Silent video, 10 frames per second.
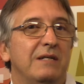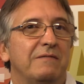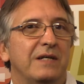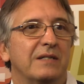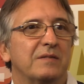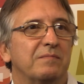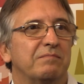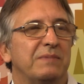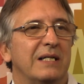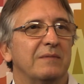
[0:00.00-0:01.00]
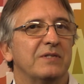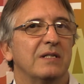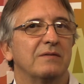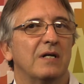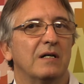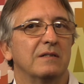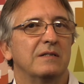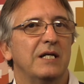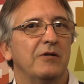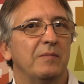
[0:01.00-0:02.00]
effects by themselves aren't
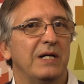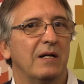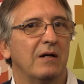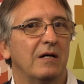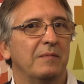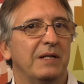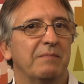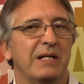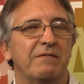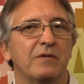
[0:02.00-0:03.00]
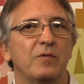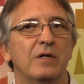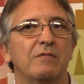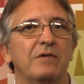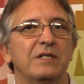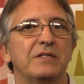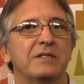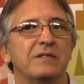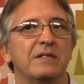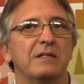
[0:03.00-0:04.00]
terribly alarming, but if it were, for
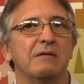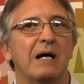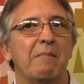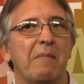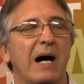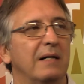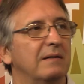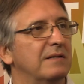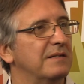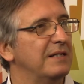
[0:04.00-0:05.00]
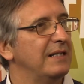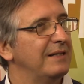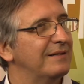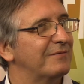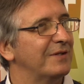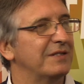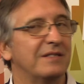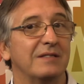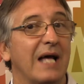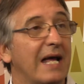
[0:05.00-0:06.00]
instance, a mild disease, for
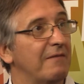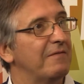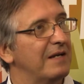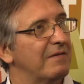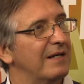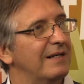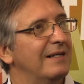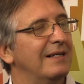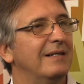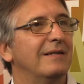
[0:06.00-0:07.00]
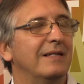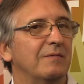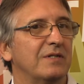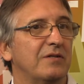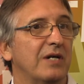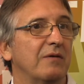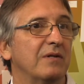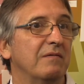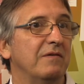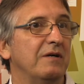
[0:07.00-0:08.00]
instance, hay fever, there was a drug with
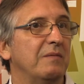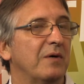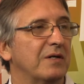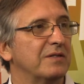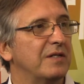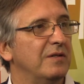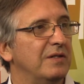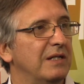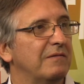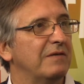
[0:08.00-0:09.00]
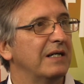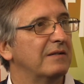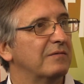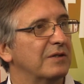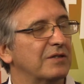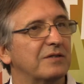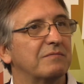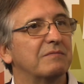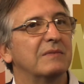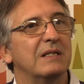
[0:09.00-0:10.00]
a very modest QT effect, which
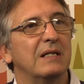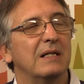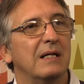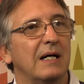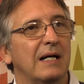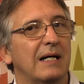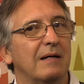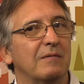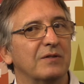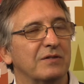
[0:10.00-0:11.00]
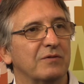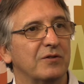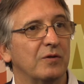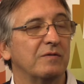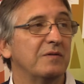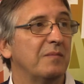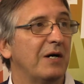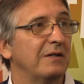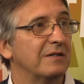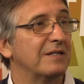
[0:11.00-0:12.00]
was withdrawn from the
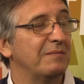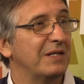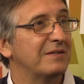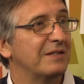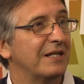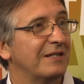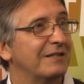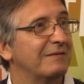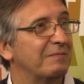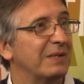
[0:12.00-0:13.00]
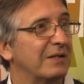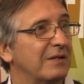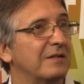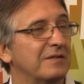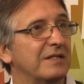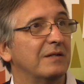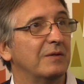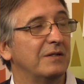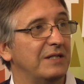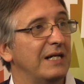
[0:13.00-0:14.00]
market some years ago because there
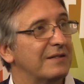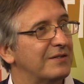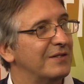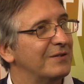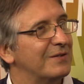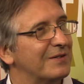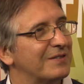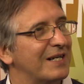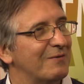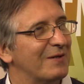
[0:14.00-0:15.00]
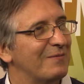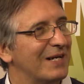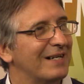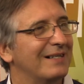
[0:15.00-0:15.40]
were deaths due to this arrhythmia.